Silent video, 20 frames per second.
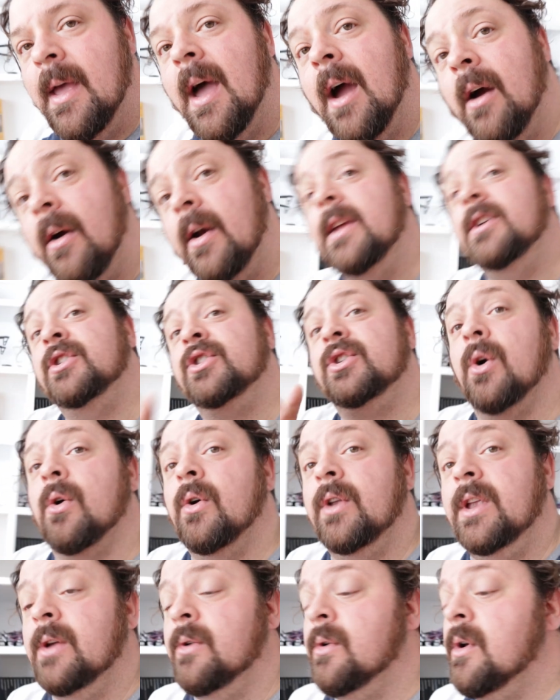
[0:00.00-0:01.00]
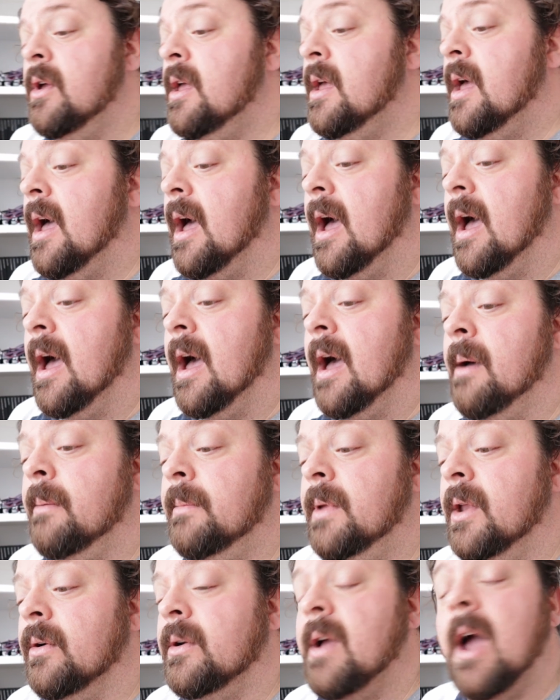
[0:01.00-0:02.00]
I already showed you, uh,
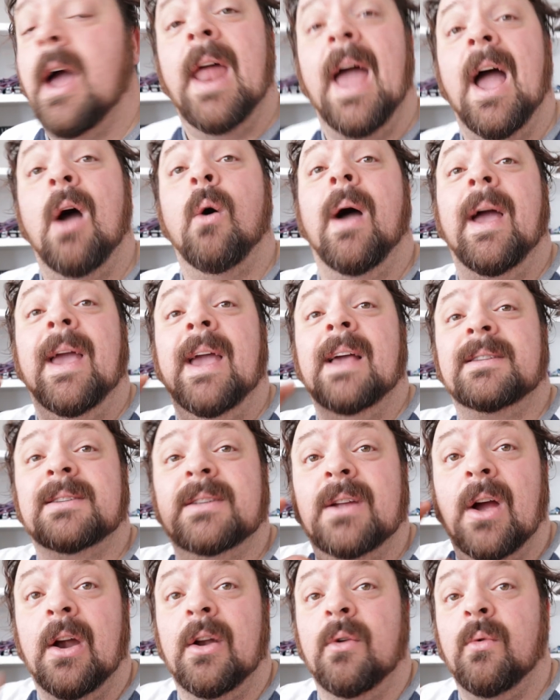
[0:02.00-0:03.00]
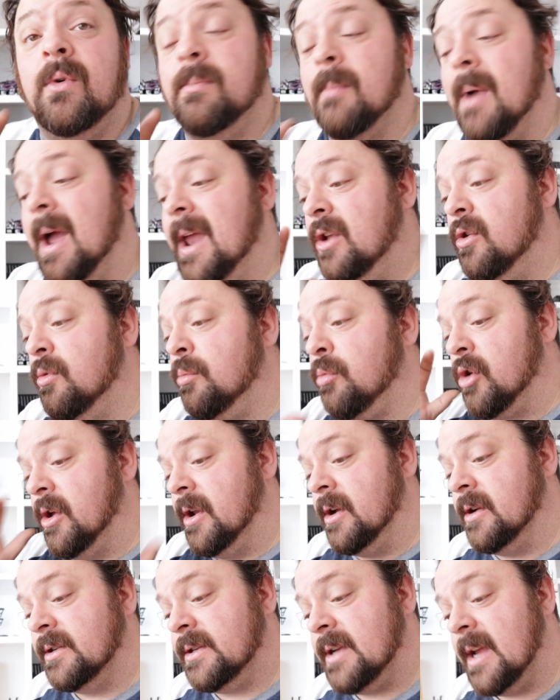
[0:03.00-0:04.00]
you know, kind of how I get started with my new
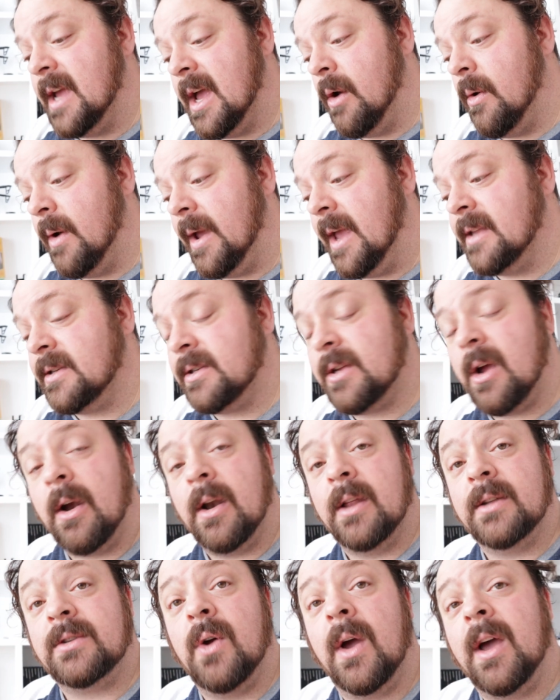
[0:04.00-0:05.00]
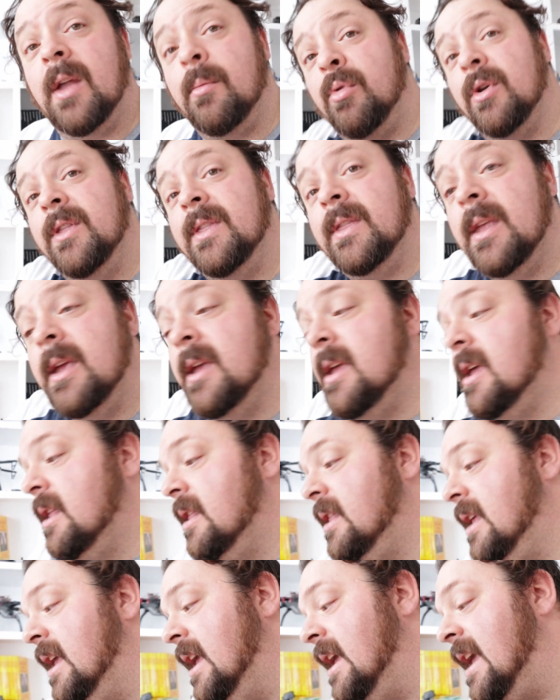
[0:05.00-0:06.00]
printers, how I get started. So I'm going to put
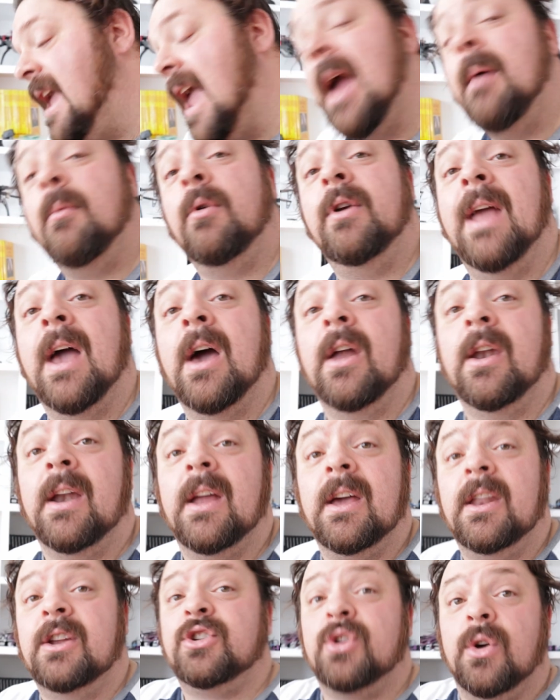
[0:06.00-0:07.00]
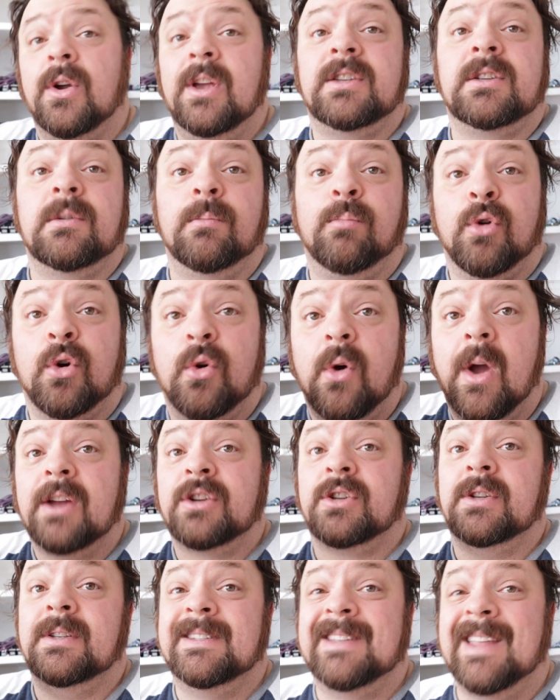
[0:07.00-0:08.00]
the camera down and I'm going to show you some
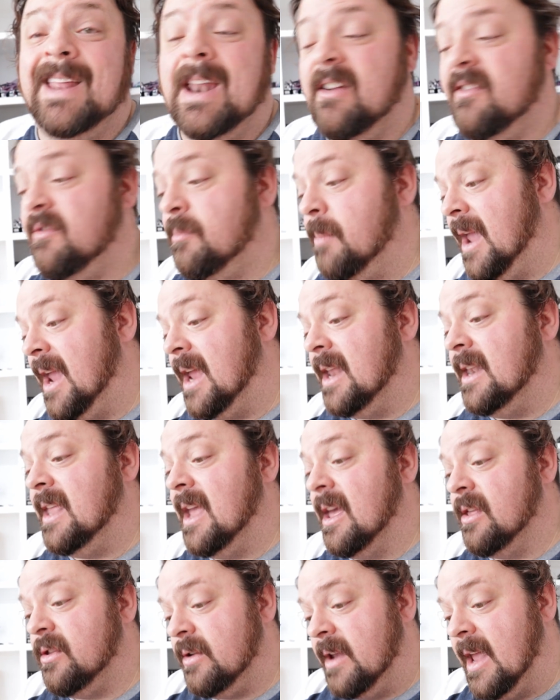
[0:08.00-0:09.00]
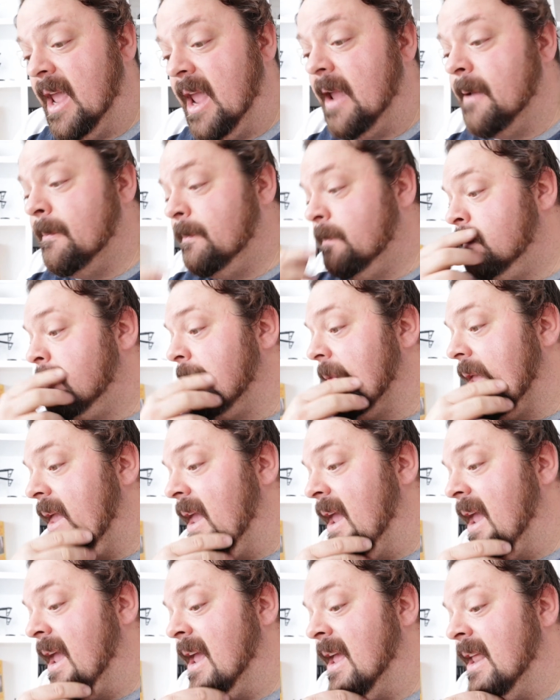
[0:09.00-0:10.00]
progressions that I've made the other day
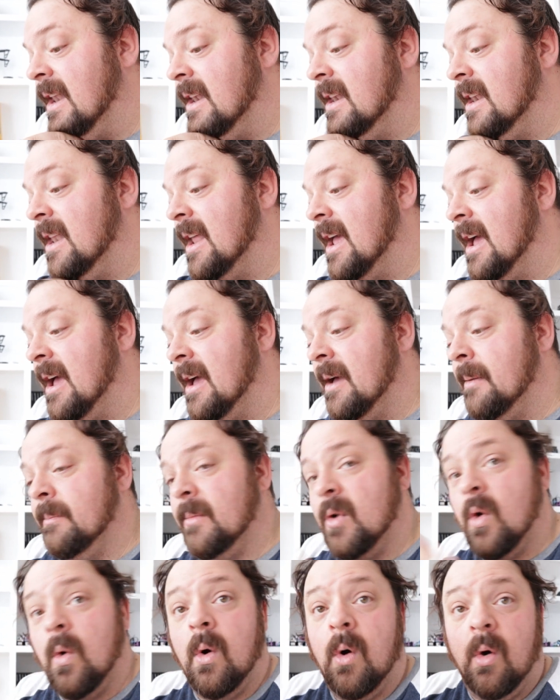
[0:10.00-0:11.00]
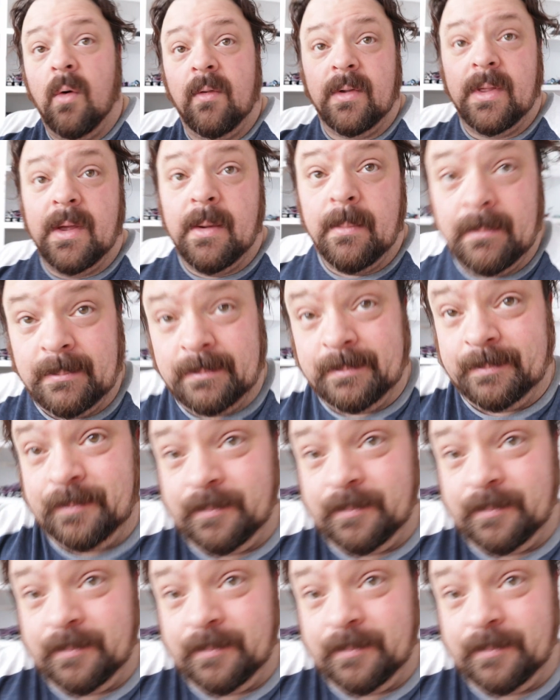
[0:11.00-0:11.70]
and um, go over them.